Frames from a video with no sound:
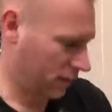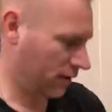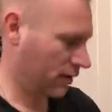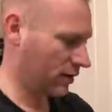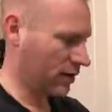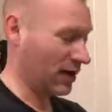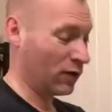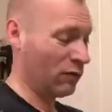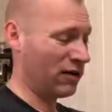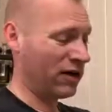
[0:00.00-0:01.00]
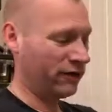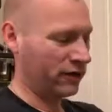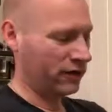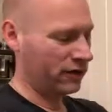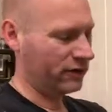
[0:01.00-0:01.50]
the Agua
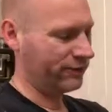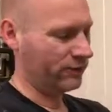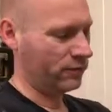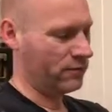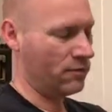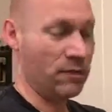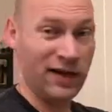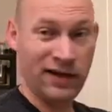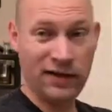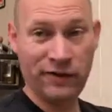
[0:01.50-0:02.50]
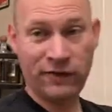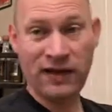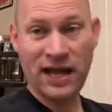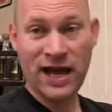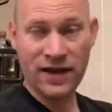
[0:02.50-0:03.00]
Brava might have
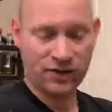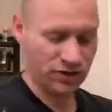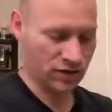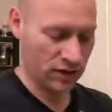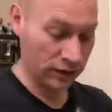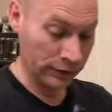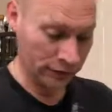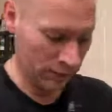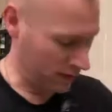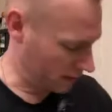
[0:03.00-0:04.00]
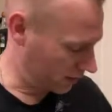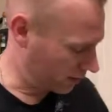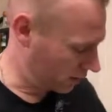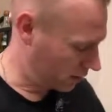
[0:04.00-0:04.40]
clashed a little bit